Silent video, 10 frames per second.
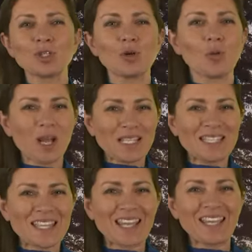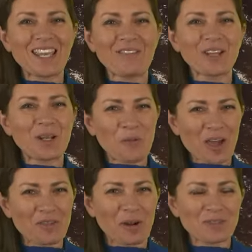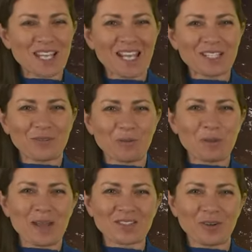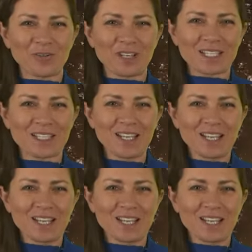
your Wednesday evening weather update from the Met Office.